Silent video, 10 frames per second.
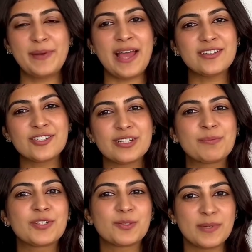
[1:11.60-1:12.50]
planned a
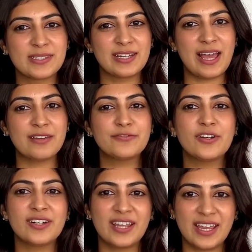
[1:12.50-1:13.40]
trip to Switzerland
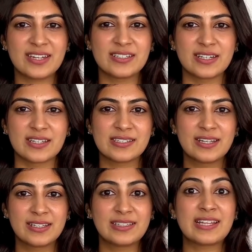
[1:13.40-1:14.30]
for 8 days.
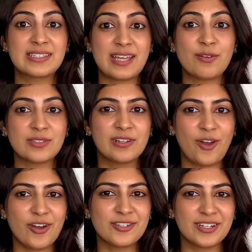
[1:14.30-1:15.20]
That sounds a
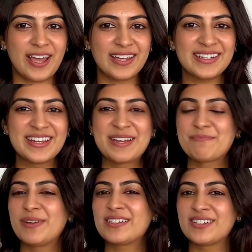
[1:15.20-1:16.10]
lot, right?
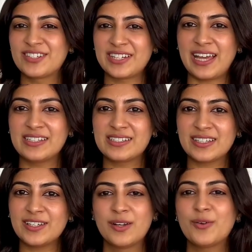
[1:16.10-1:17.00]
But in
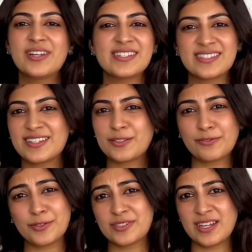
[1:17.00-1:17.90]
reality, only 6
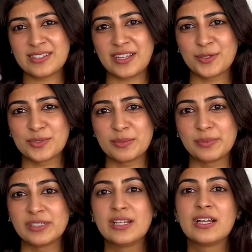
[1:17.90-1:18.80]
of those days are
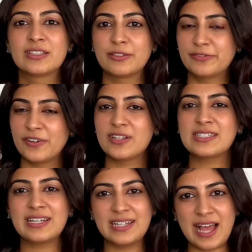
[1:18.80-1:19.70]
usable. The
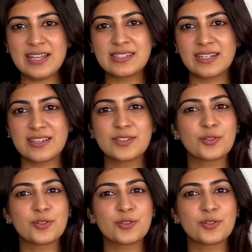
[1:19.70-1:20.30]
first and last days